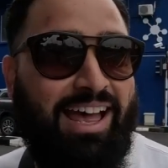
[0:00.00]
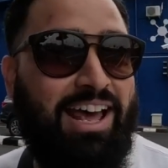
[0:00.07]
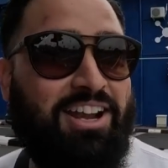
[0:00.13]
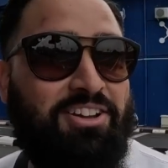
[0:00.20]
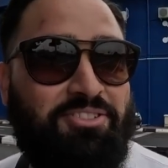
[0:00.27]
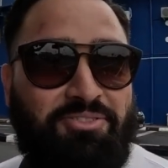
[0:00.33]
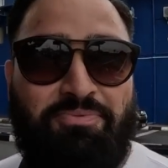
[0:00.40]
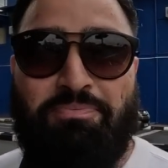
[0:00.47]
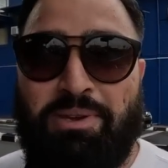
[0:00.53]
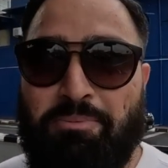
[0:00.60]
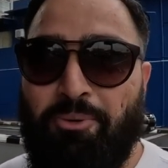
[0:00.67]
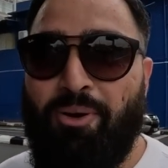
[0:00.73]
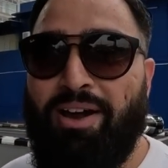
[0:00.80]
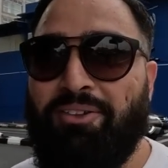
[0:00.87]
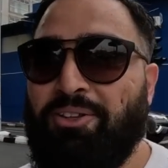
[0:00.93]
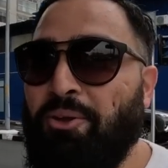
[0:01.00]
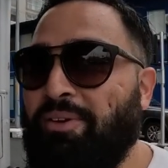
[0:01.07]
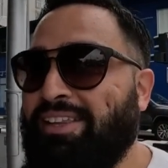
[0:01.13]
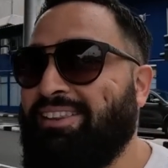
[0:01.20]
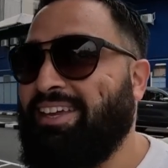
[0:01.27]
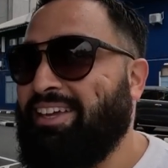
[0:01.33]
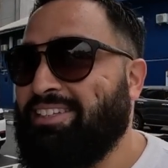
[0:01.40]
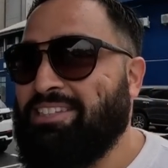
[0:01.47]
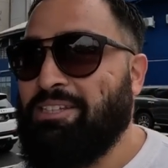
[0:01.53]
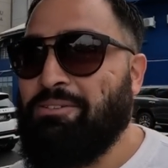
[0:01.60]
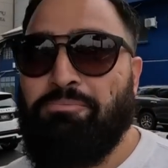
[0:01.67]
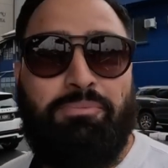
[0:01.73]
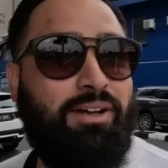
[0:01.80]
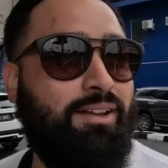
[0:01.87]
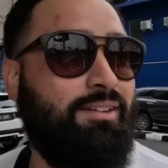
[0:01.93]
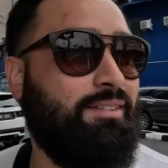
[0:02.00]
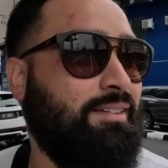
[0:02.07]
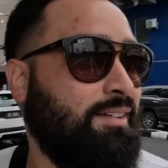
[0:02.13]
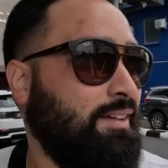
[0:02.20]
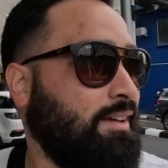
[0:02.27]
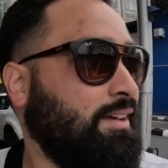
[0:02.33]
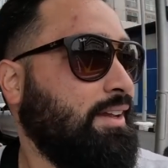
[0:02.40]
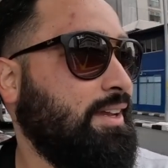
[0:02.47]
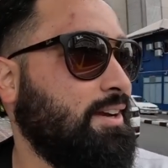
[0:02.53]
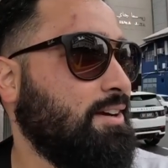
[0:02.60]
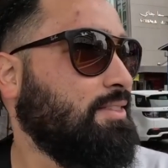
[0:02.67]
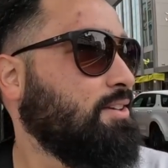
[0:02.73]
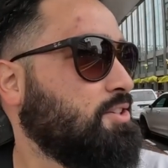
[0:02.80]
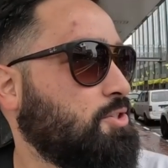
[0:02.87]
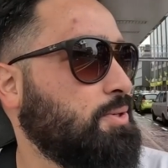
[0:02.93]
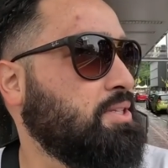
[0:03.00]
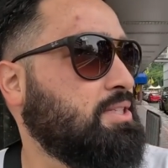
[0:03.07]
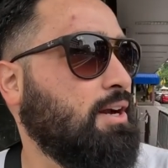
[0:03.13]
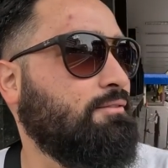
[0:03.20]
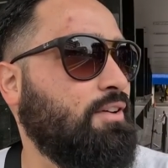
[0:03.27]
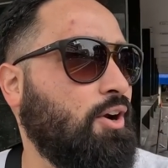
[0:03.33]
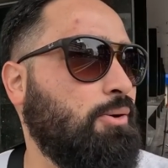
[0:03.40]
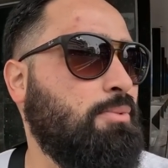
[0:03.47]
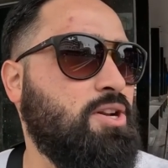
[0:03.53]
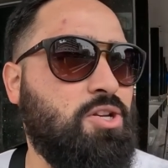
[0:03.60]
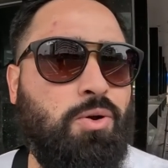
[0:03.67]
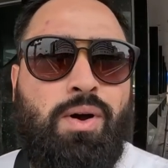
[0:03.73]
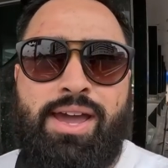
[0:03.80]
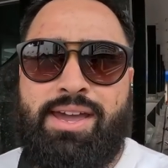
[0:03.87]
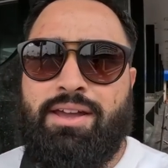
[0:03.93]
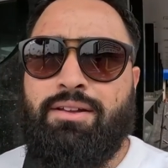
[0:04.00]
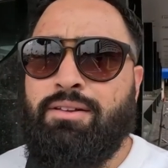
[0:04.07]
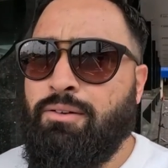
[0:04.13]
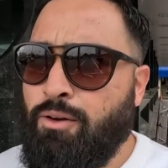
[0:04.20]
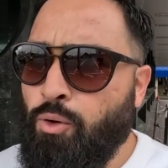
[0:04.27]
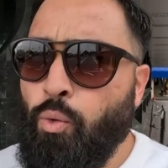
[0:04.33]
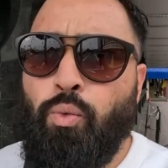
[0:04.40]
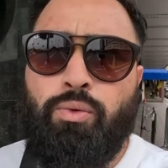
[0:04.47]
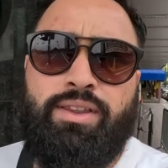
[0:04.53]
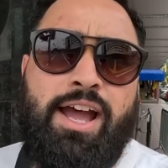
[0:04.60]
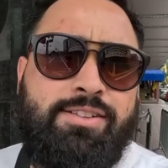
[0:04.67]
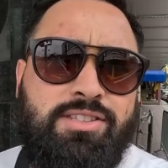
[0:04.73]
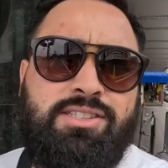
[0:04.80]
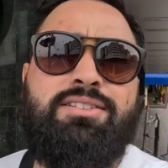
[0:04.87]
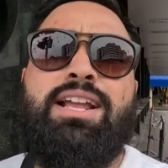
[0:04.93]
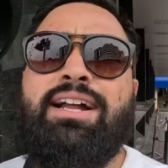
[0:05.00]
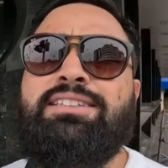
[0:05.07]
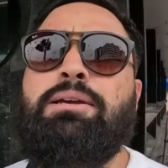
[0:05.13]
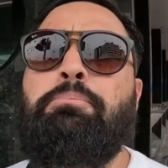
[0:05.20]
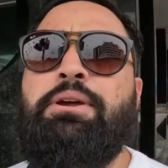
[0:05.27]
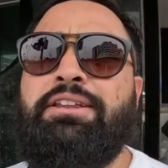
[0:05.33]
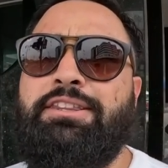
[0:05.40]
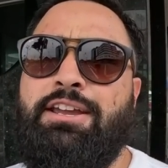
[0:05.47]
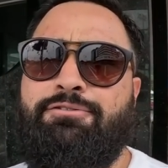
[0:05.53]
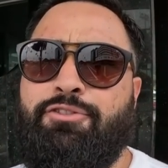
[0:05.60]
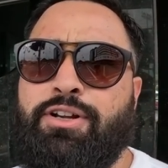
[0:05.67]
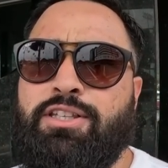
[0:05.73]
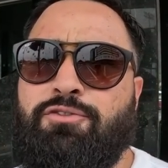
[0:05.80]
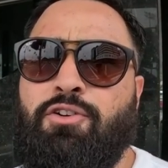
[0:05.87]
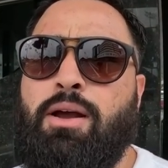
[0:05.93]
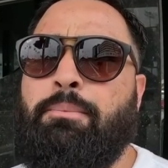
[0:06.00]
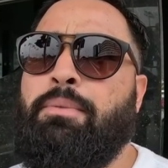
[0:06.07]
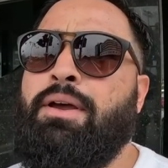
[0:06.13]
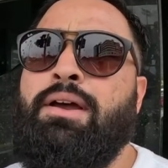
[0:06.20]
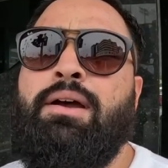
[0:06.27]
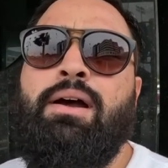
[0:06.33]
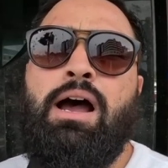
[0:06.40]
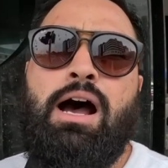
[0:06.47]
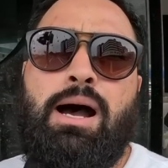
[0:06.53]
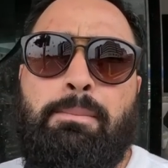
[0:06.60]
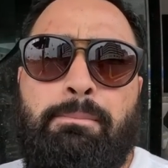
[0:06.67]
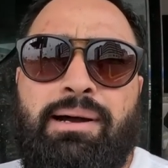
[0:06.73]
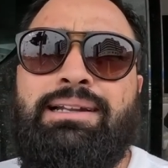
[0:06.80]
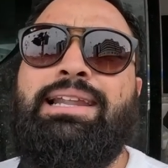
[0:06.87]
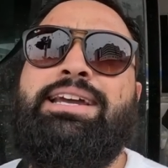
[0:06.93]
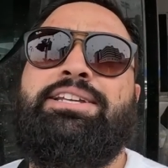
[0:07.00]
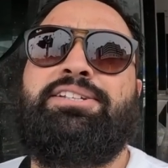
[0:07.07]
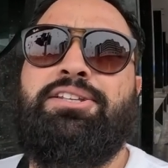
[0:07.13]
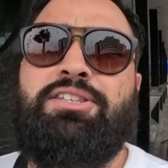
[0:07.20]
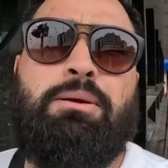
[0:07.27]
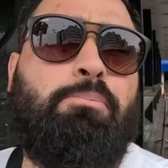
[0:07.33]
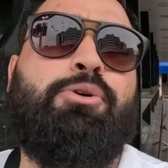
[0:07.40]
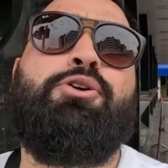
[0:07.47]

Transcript: lot of people out doing things, but here the streets are very much quiet. That's a big difference from Malaysia to